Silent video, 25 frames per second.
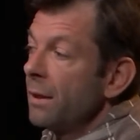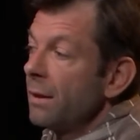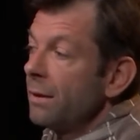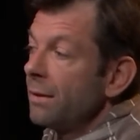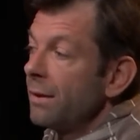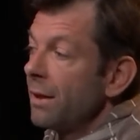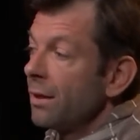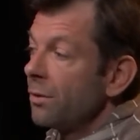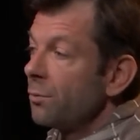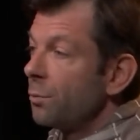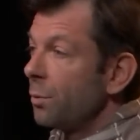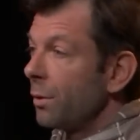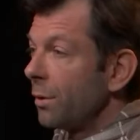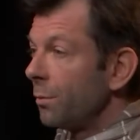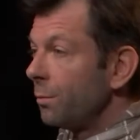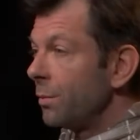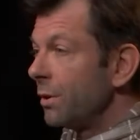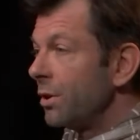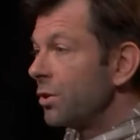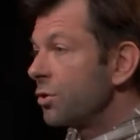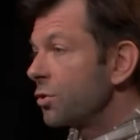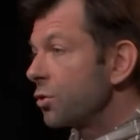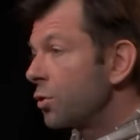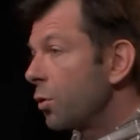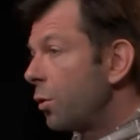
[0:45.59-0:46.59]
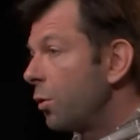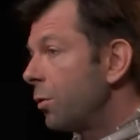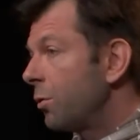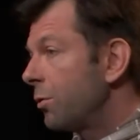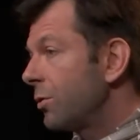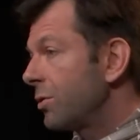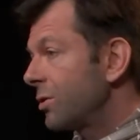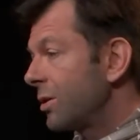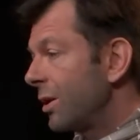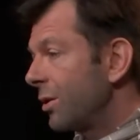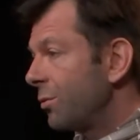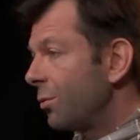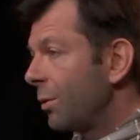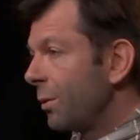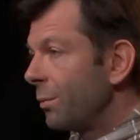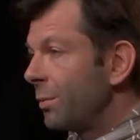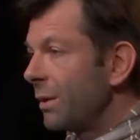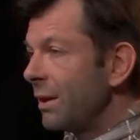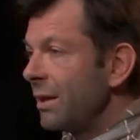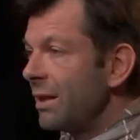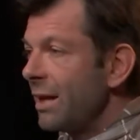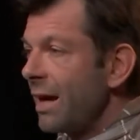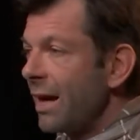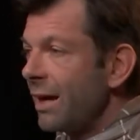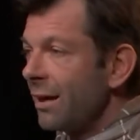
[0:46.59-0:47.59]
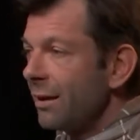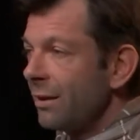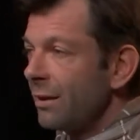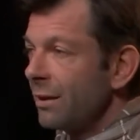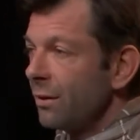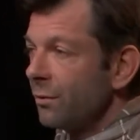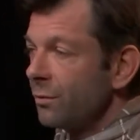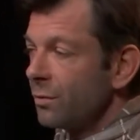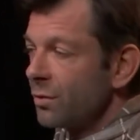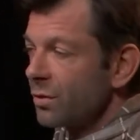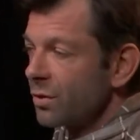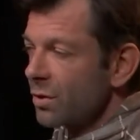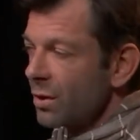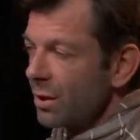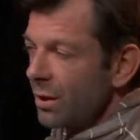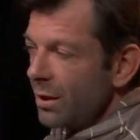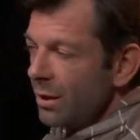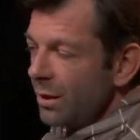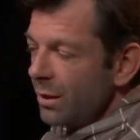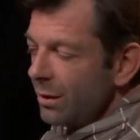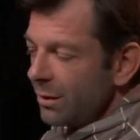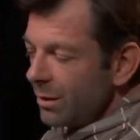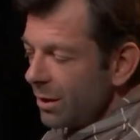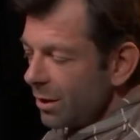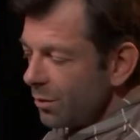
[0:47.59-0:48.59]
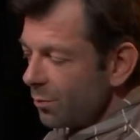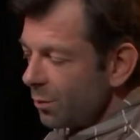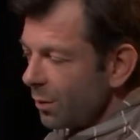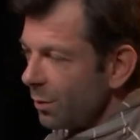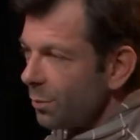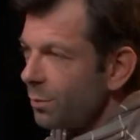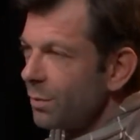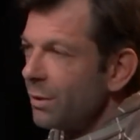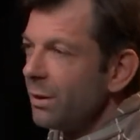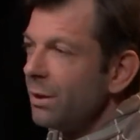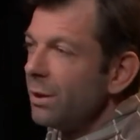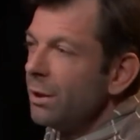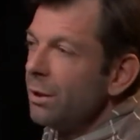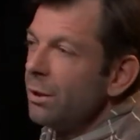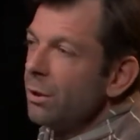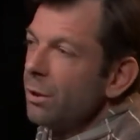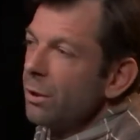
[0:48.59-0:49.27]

That will be songs, that will be narratives, that will be